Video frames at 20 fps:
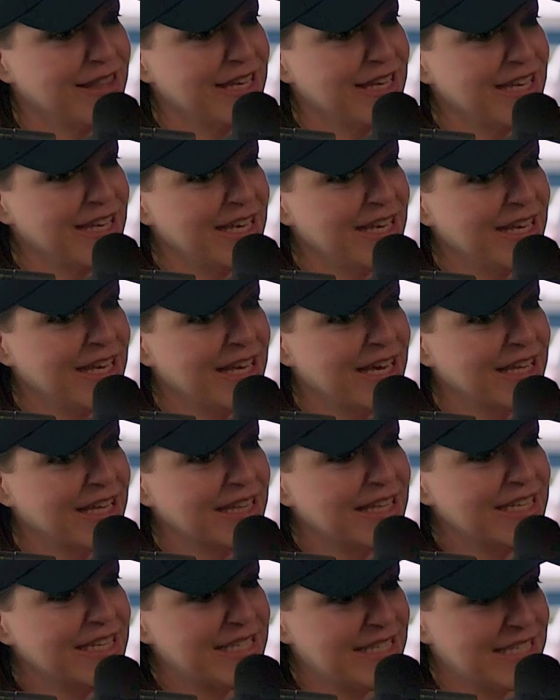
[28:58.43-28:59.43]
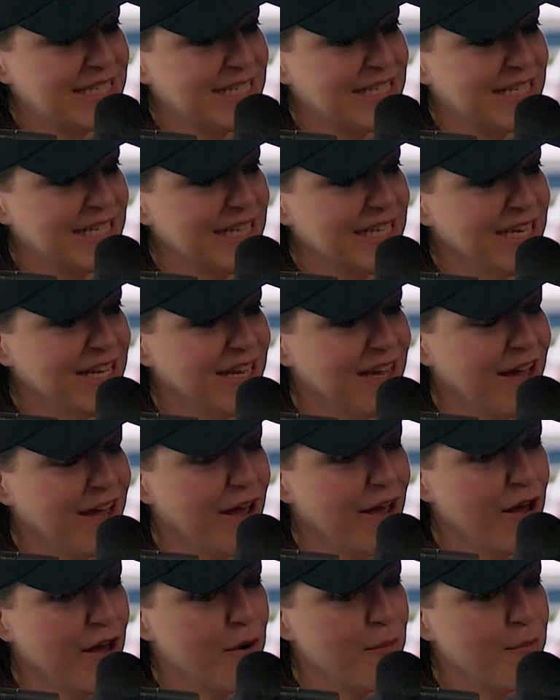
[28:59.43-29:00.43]
the listing
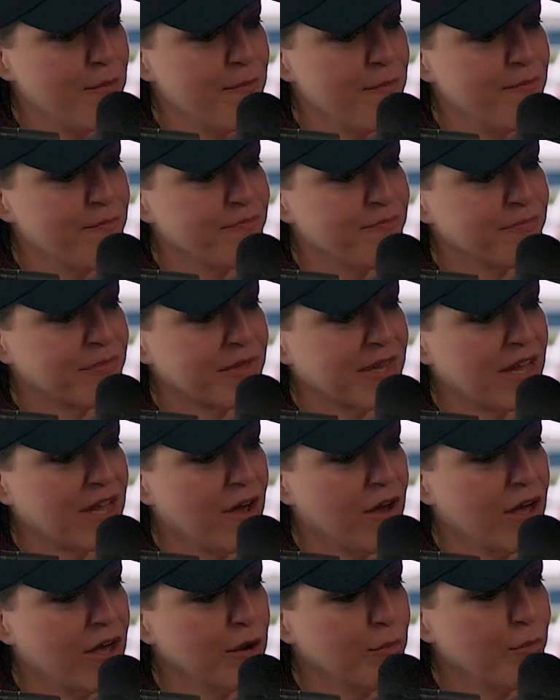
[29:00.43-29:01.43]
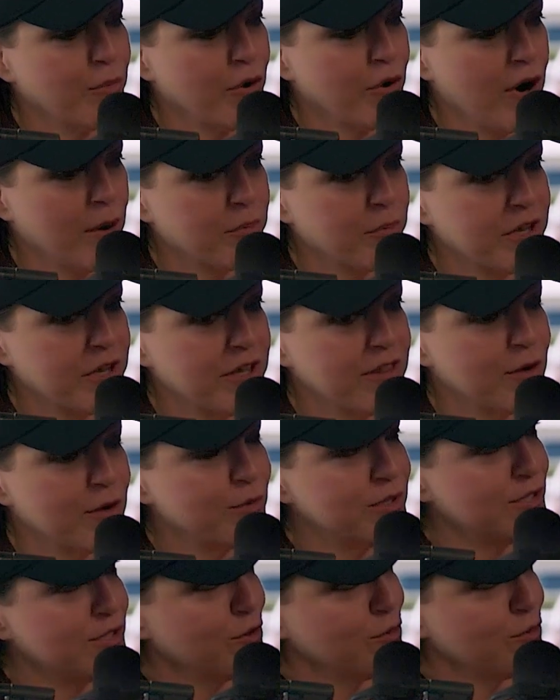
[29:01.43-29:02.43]
on a property that was